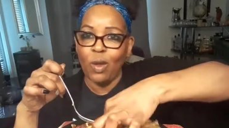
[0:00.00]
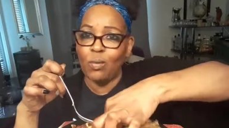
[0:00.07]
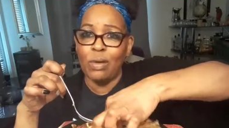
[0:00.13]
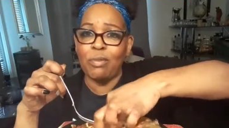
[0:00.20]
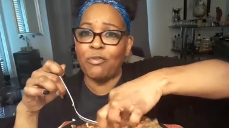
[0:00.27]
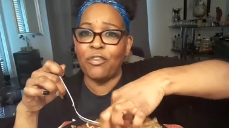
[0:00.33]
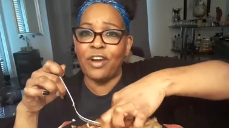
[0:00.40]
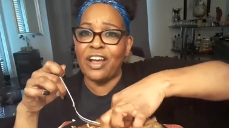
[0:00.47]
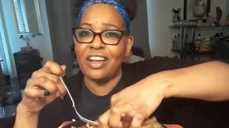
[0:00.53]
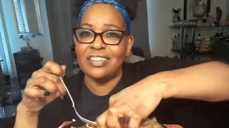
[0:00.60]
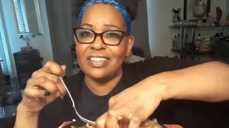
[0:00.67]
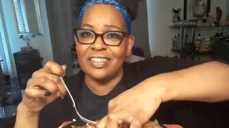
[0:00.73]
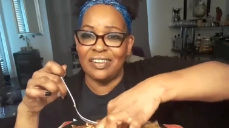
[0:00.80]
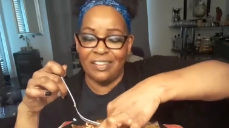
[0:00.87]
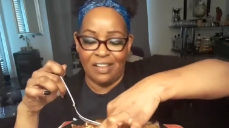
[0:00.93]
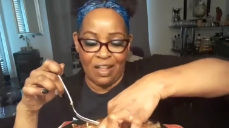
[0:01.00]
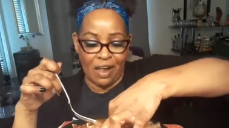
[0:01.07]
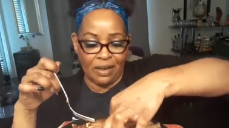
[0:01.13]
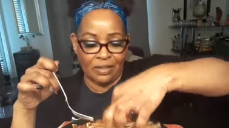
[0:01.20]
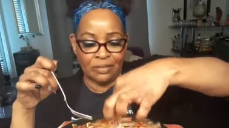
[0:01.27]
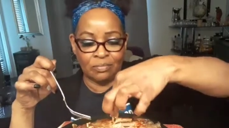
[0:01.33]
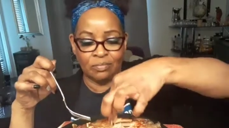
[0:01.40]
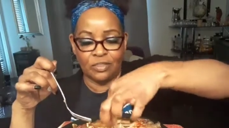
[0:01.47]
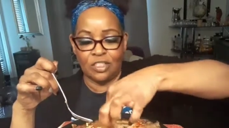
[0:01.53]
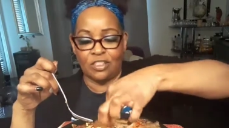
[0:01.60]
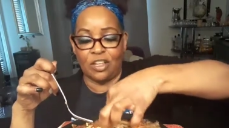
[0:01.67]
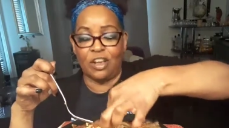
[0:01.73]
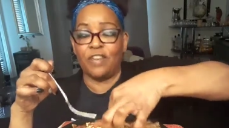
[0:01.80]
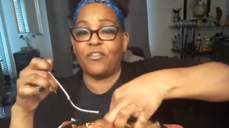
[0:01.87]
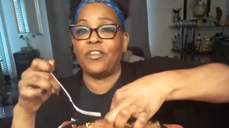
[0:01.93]
We were friends.
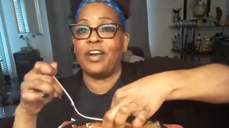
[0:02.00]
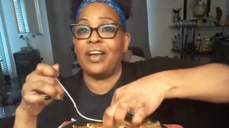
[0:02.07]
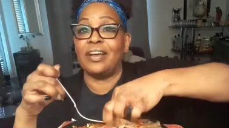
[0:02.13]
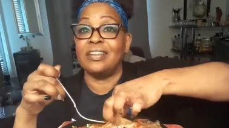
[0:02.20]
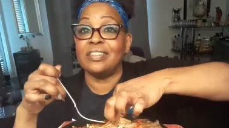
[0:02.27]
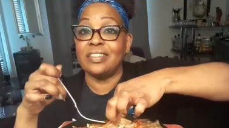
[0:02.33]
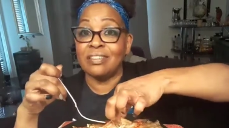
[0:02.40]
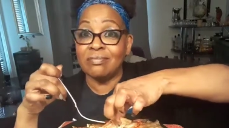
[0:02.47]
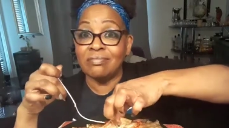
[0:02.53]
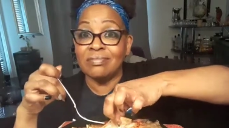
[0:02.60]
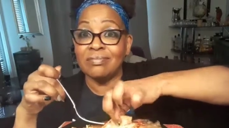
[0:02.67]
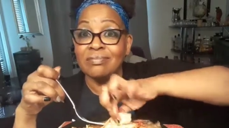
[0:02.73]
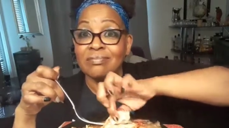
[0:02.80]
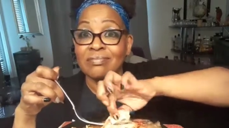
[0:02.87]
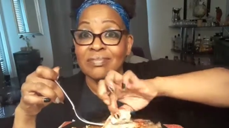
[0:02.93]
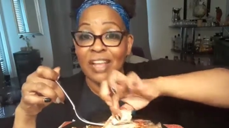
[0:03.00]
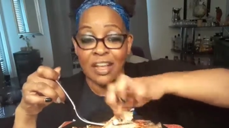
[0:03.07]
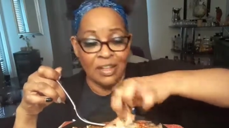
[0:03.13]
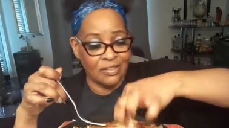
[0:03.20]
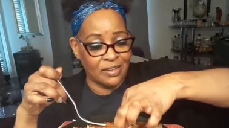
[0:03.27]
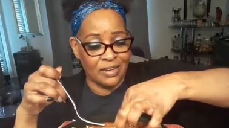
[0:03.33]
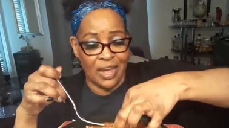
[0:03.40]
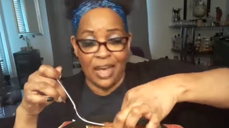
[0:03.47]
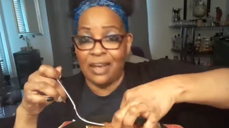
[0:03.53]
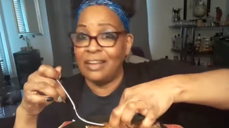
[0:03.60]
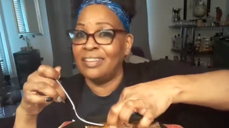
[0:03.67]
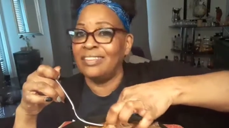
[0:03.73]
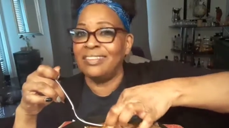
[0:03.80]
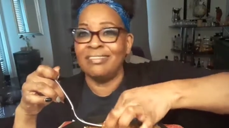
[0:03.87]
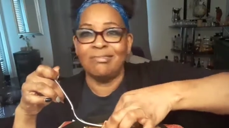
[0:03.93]
Still friends.
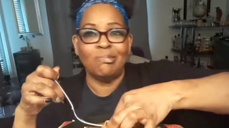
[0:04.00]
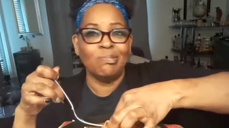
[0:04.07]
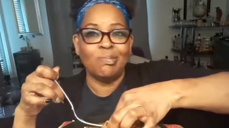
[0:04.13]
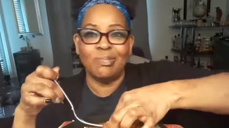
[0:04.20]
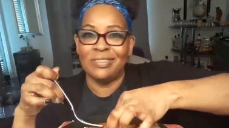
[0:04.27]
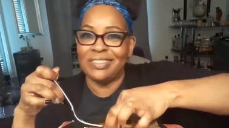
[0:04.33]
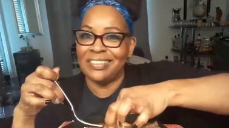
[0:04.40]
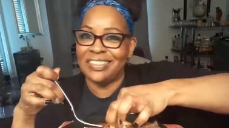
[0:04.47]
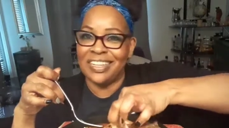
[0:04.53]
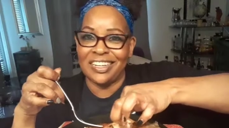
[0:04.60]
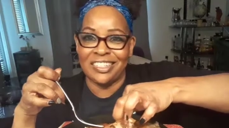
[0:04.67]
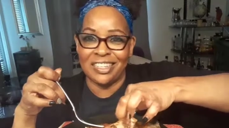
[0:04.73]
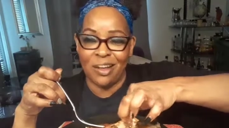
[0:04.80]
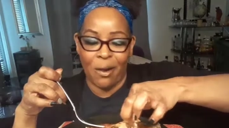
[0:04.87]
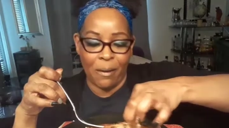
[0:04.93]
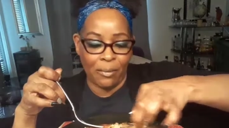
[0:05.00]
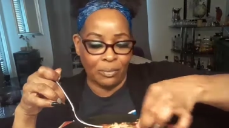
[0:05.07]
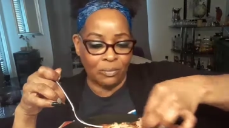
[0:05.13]
Today, years ago.